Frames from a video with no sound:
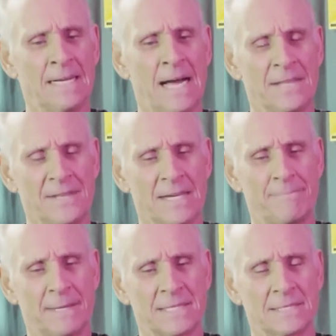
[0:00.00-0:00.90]
I think I
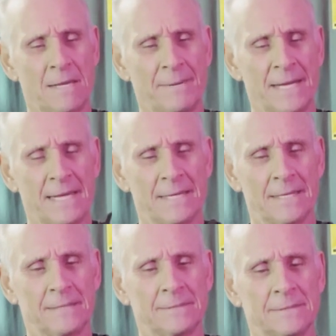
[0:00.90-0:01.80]
picked these up at
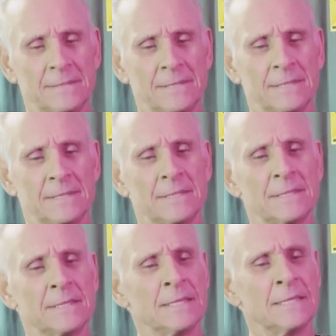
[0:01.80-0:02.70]

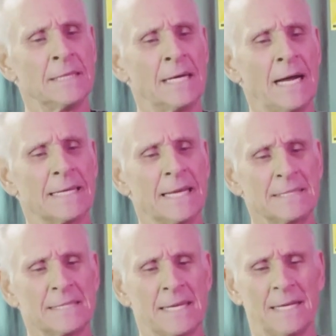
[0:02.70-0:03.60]
I
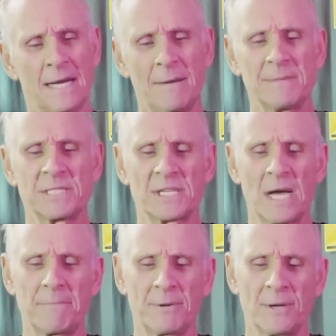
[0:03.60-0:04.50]
guess a hobby
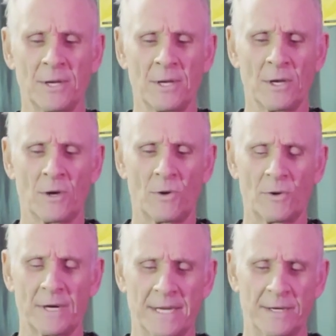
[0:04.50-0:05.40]
shop
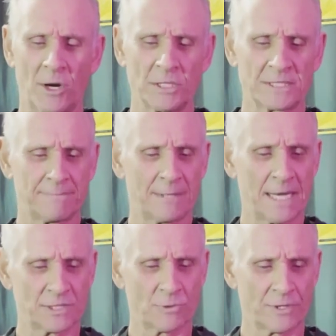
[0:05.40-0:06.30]
or an art
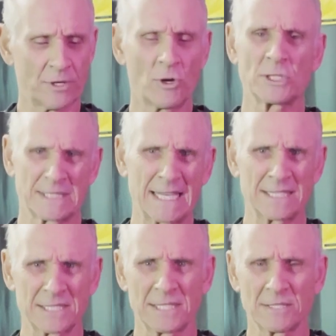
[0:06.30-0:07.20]
supply store. They're all
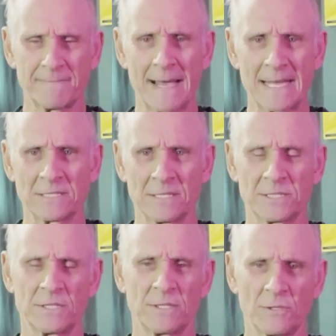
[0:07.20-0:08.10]
stainless steel
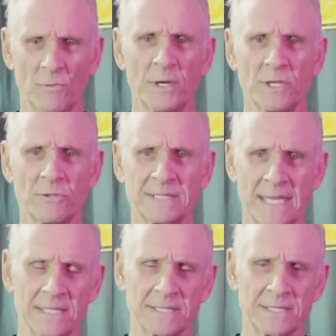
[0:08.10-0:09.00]
spatulas. You want to use
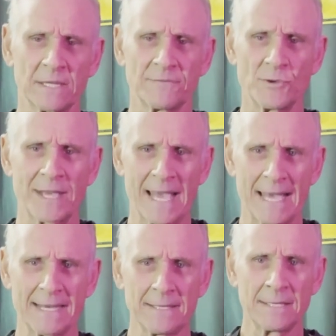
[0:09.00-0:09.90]
stainless steel if you
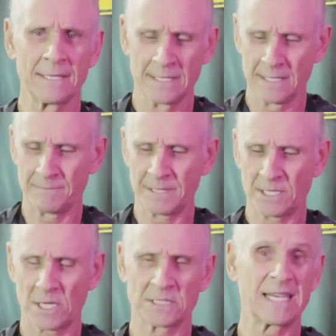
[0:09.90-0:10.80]
can,
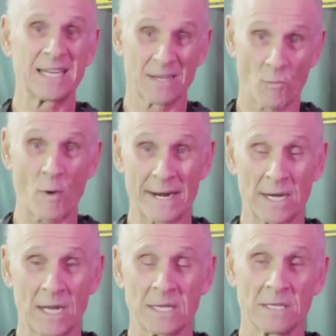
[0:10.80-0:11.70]
because getting them wet a
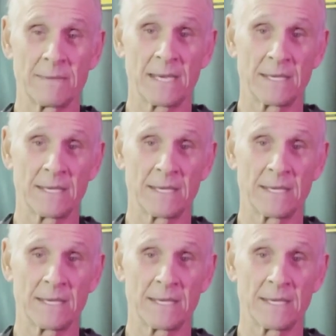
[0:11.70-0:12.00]
lot, you